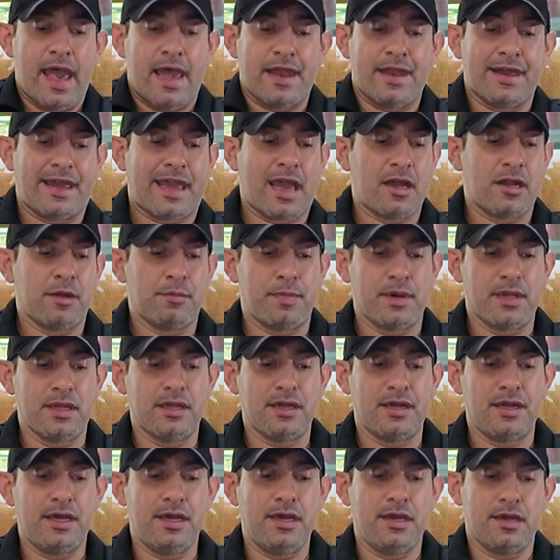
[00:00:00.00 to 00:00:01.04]
and
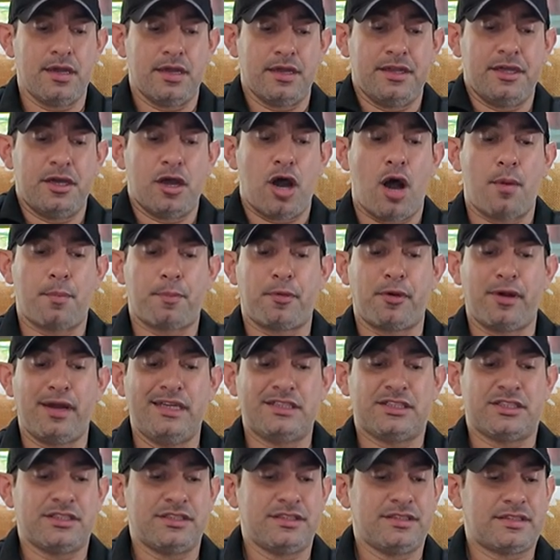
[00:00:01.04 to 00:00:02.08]
accountability in the
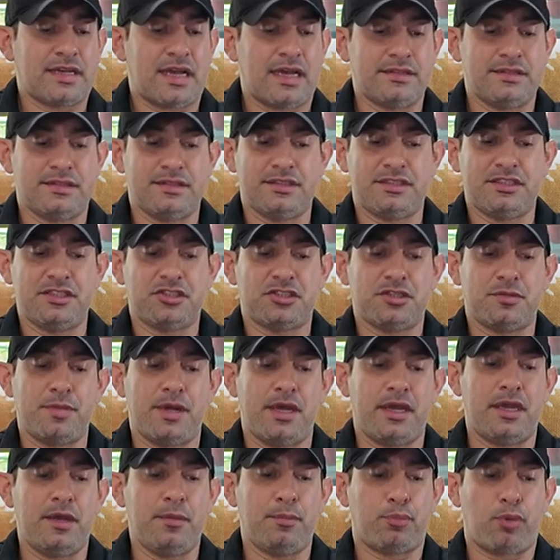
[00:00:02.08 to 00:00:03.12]
operations and decision
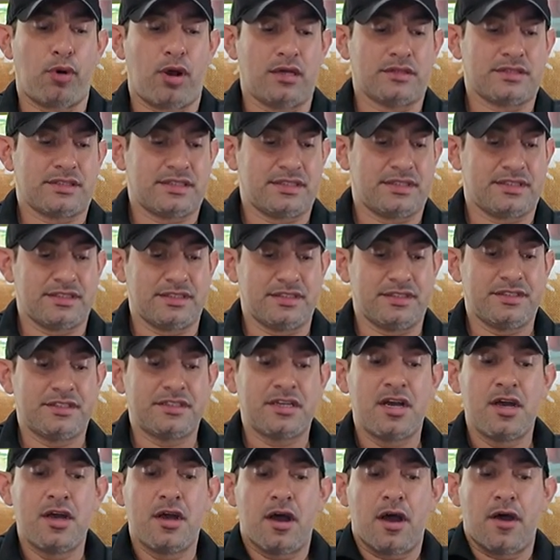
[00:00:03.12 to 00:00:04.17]
making
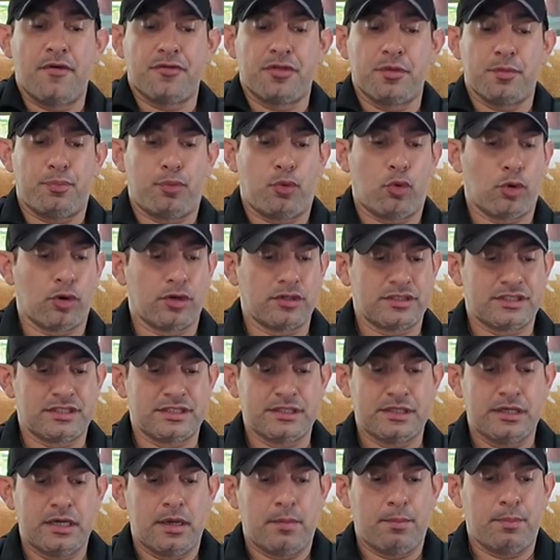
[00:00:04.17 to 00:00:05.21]
processes of the
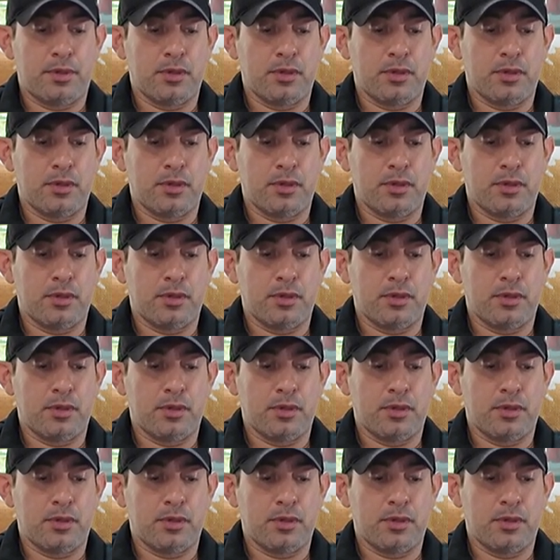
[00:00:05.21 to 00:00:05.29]
port,